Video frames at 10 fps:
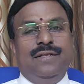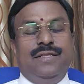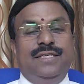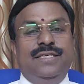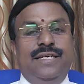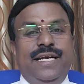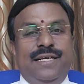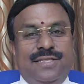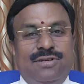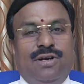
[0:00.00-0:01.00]
the journey
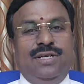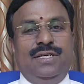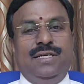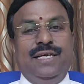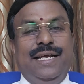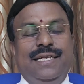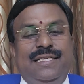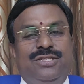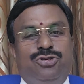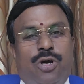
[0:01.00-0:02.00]
does not
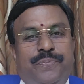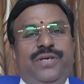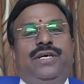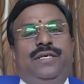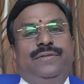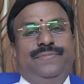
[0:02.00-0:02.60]
stop here.